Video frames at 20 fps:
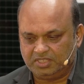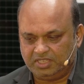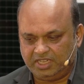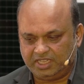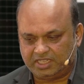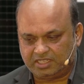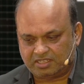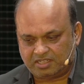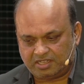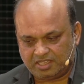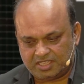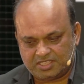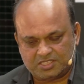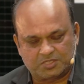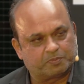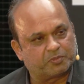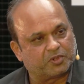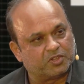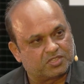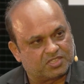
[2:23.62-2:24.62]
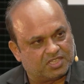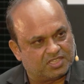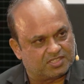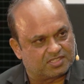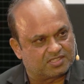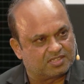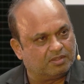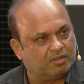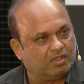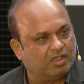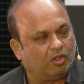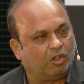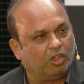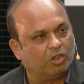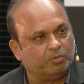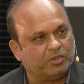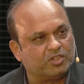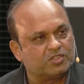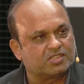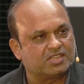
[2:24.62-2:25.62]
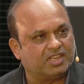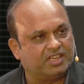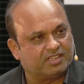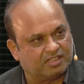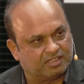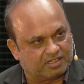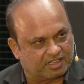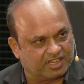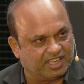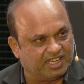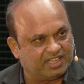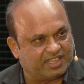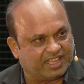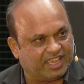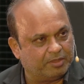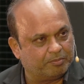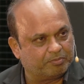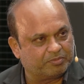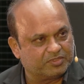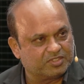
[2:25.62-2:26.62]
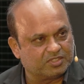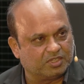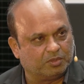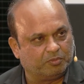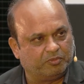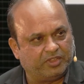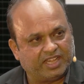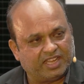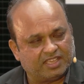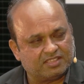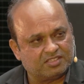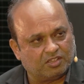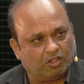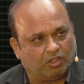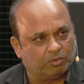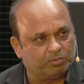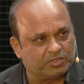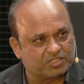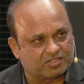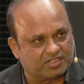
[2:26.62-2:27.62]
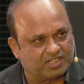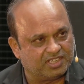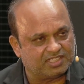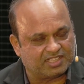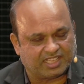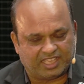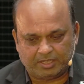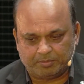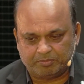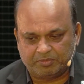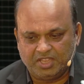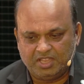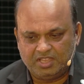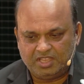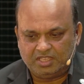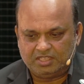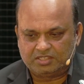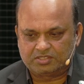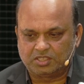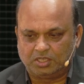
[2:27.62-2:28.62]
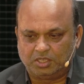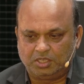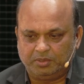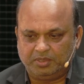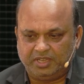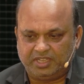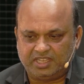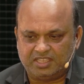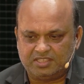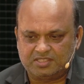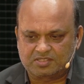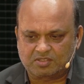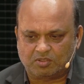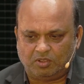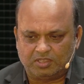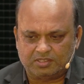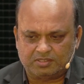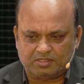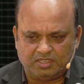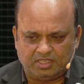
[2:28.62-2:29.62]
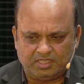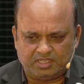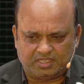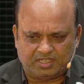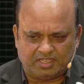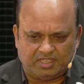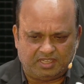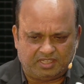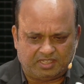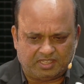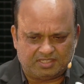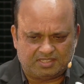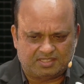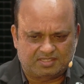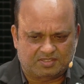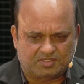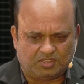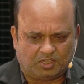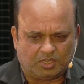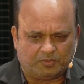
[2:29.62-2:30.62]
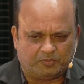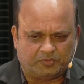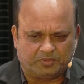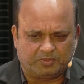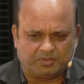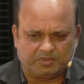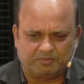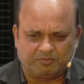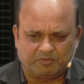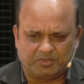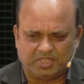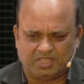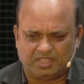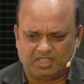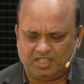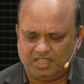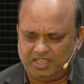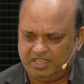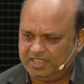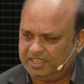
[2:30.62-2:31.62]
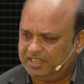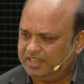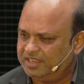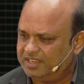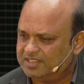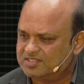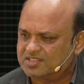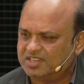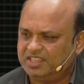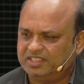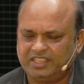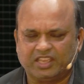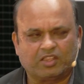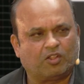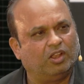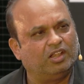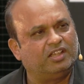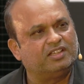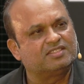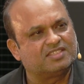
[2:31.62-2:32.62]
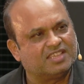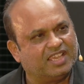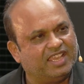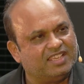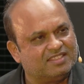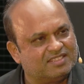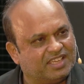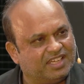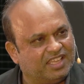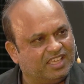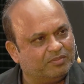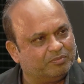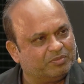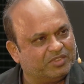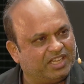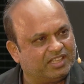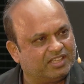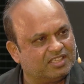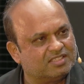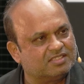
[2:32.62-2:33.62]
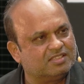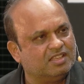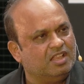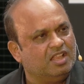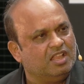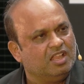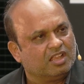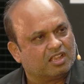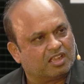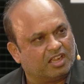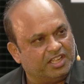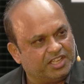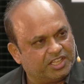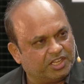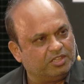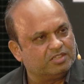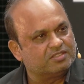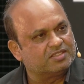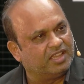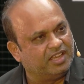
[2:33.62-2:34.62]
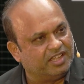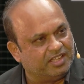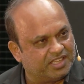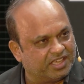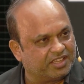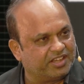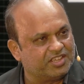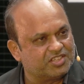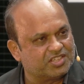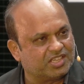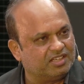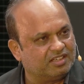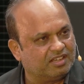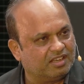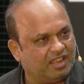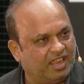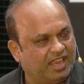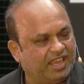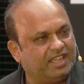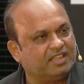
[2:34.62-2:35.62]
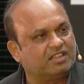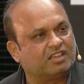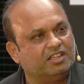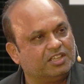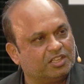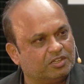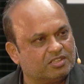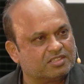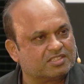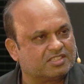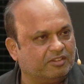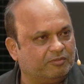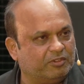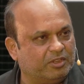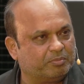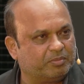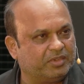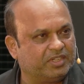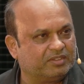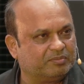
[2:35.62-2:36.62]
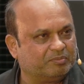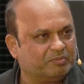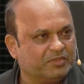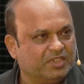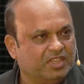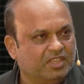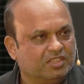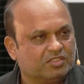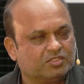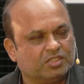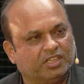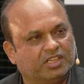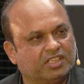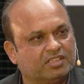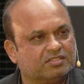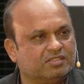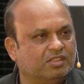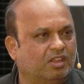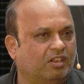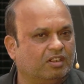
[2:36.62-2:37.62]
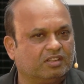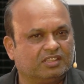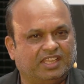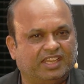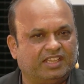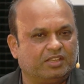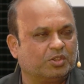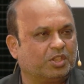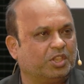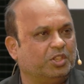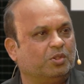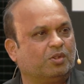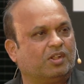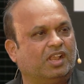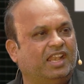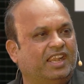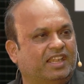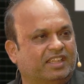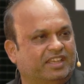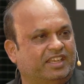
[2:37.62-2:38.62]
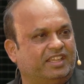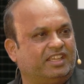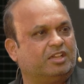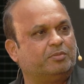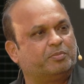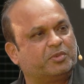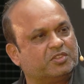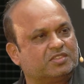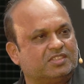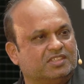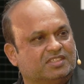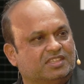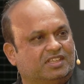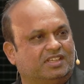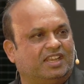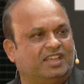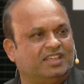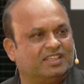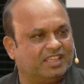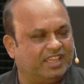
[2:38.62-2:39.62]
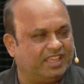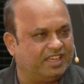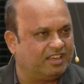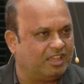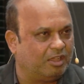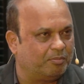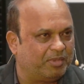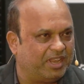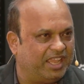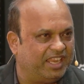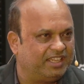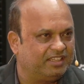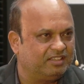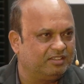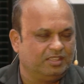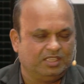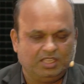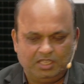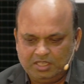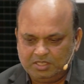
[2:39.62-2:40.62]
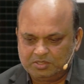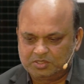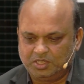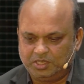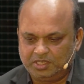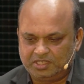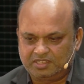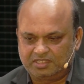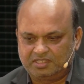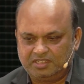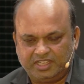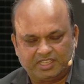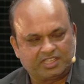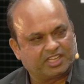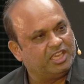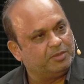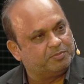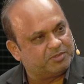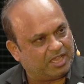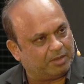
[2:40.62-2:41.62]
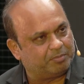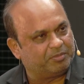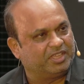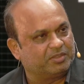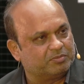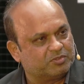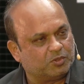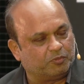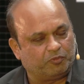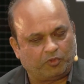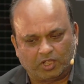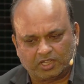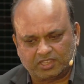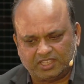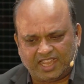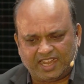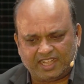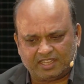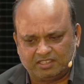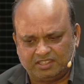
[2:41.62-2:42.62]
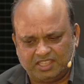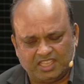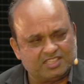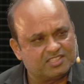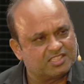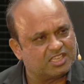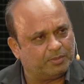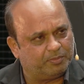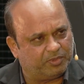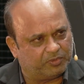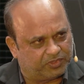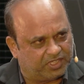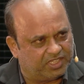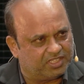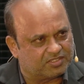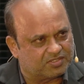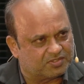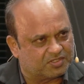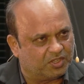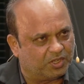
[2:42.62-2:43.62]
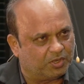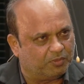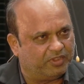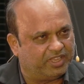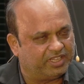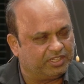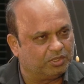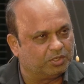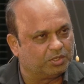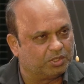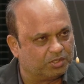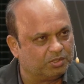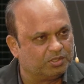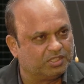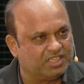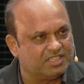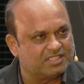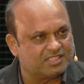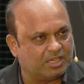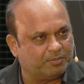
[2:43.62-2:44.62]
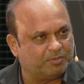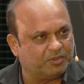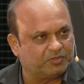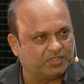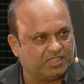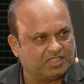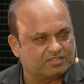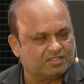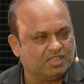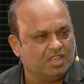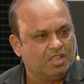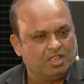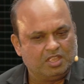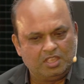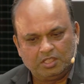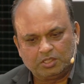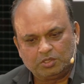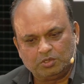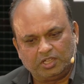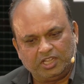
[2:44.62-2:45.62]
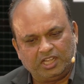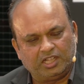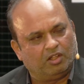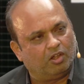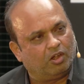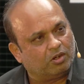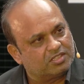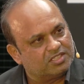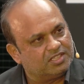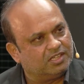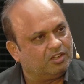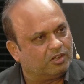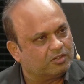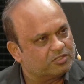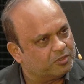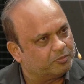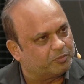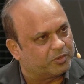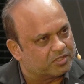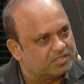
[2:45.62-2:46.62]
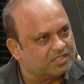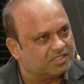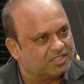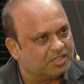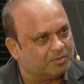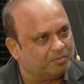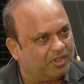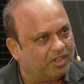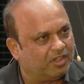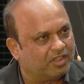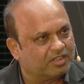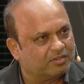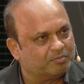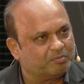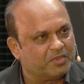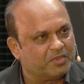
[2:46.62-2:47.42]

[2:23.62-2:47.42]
it is processed almost at a real time. So when I say almost real time, so it is it, it is sort of we, uh, in industry they call it CI/CD, that is continuous integration and continuous development. So it is not that okay you collect data, process it, and then apply it. So it, it keeps happening. So for that, these type of things, you know, when you do these type of things, you need lots and lots of processing power